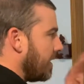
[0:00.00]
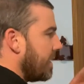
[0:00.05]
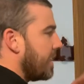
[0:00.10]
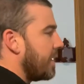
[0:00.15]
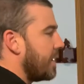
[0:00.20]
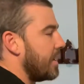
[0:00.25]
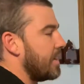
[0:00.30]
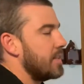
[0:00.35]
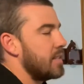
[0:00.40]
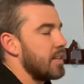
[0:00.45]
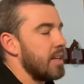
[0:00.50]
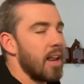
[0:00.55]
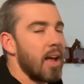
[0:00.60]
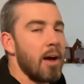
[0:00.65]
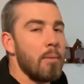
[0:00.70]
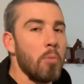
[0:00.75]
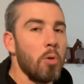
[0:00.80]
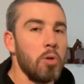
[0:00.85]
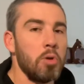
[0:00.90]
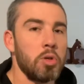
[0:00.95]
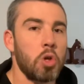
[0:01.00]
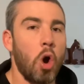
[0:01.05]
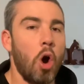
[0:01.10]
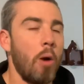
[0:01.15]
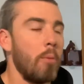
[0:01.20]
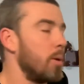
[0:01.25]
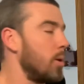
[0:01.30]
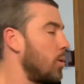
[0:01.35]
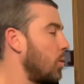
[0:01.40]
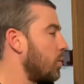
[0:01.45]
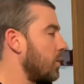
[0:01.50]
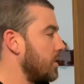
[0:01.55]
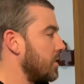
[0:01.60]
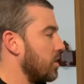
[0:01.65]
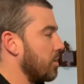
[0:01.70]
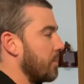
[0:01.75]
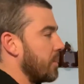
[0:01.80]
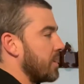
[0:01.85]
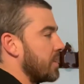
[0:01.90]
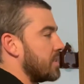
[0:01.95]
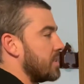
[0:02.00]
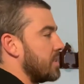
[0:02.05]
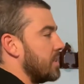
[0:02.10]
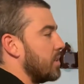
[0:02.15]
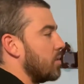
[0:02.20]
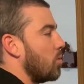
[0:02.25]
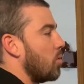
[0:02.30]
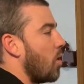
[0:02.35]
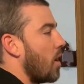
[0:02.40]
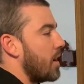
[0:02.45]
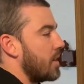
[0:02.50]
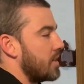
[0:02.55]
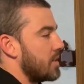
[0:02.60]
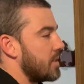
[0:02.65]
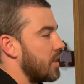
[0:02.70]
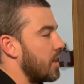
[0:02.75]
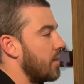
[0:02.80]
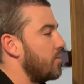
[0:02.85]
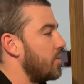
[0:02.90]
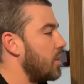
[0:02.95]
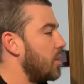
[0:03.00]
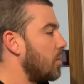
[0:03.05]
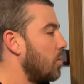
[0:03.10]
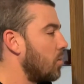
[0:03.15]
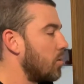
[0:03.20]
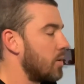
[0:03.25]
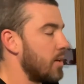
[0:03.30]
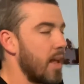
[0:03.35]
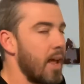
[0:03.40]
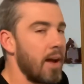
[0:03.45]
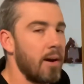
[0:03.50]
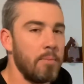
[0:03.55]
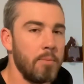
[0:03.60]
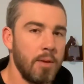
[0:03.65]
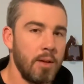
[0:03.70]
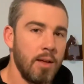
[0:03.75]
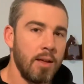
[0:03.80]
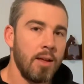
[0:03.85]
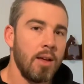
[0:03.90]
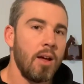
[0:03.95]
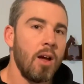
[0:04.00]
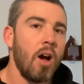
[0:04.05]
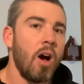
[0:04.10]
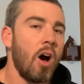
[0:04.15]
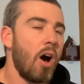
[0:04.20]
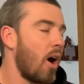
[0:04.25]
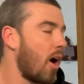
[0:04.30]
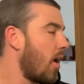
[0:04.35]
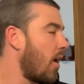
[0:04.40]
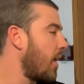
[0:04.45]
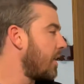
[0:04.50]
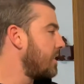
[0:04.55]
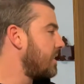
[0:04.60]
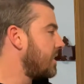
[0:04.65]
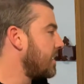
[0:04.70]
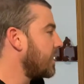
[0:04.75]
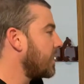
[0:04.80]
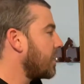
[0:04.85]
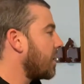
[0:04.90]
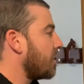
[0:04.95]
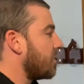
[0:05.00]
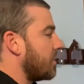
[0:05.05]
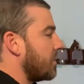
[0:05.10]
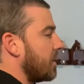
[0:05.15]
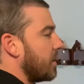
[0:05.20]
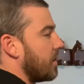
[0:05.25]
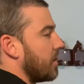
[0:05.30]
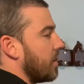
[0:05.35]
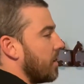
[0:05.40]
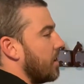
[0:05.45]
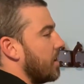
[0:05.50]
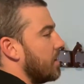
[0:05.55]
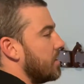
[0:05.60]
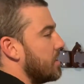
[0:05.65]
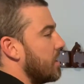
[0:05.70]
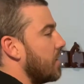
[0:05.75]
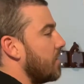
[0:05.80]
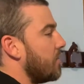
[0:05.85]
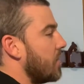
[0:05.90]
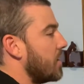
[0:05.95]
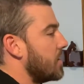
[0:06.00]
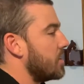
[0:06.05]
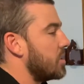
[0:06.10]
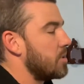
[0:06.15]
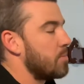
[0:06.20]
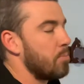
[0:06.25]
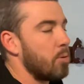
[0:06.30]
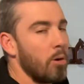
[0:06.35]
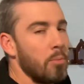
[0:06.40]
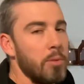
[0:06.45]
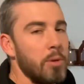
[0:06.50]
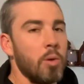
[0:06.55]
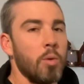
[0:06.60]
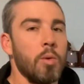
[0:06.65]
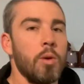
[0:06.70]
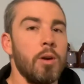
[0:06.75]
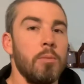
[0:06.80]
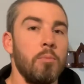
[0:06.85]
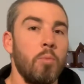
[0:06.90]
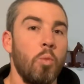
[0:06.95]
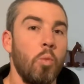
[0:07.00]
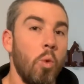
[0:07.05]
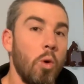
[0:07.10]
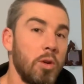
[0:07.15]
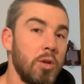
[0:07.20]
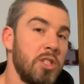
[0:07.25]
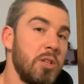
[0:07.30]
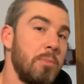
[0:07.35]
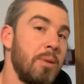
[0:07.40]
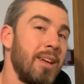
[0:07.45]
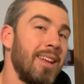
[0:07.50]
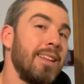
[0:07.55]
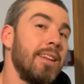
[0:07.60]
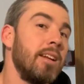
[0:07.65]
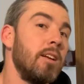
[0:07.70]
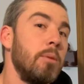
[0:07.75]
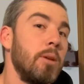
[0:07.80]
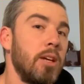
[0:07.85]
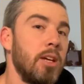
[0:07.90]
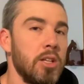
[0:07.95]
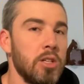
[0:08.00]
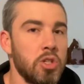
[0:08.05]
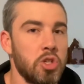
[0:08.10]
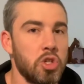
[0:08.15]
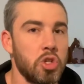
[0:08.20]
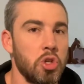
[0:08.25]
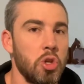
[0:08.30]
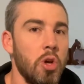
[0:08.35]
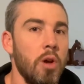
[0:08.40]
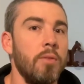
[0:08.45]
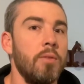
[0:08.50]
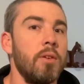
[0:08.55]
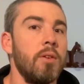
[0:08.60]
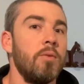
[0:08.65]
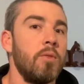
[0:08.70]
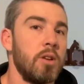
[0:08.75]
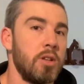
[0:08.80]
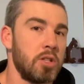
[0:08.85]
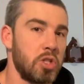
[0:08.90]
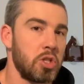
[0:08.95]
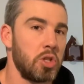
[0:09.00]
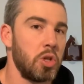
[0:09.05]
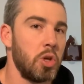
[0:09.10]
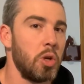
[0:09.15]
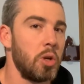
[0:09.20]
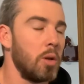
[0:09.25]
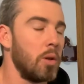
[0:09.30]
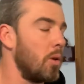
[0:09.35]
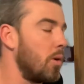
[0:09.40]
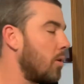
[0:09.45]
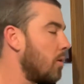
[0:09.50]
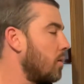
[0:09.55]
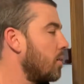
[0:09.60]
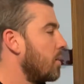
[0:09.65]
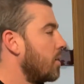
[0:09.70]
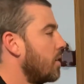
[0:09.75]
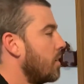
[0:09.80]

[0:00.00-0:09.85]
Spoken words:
is in our most common look. It's going to be a single high safety look. Now, ideally, I think defense is probably going to want to be a little bit conservative when it's third and long.